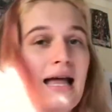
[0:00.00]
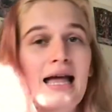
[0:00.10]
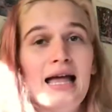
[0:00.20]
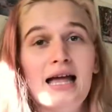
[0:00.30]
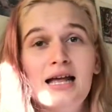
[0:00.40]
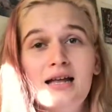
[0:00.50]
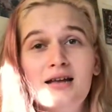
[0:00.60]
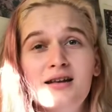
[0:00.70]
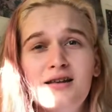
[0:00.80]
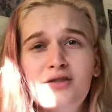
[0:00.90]
and
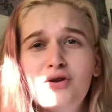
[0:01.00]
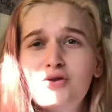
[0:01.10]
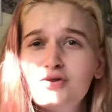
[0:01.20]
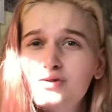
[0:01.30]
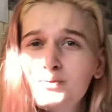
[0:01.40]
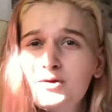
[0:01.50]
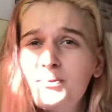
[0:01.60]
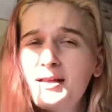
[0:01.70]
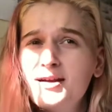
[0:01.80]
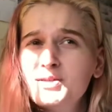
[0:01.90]
the
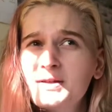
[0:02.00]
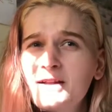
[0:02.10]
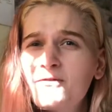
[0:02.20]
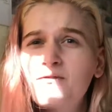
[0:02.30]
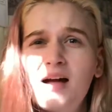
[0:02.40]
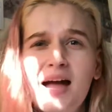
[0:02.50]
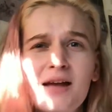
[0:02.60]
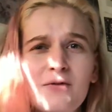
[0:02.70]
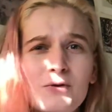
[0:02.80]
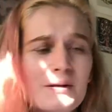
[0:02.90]
plugs were like $5
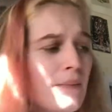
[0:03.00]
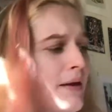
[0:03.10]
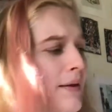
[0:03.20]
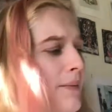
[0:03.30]
or something.